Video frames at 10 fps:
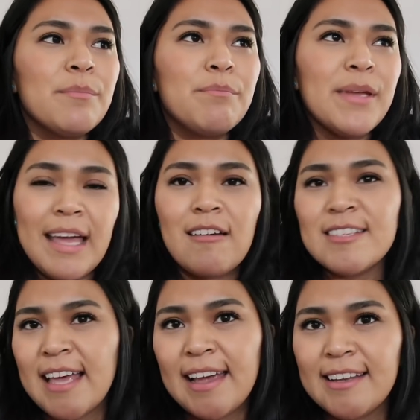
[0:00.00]
be
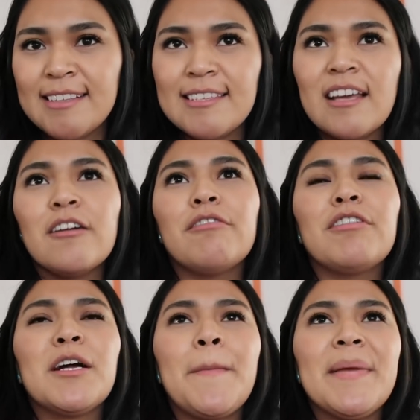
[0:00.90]
outside and stuff
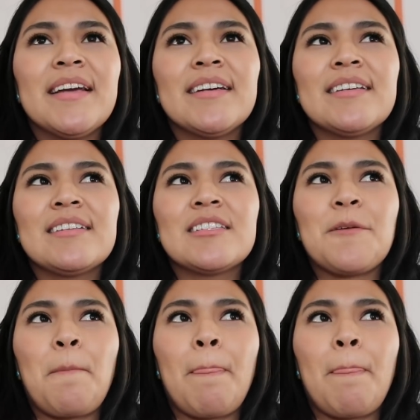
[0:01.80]
because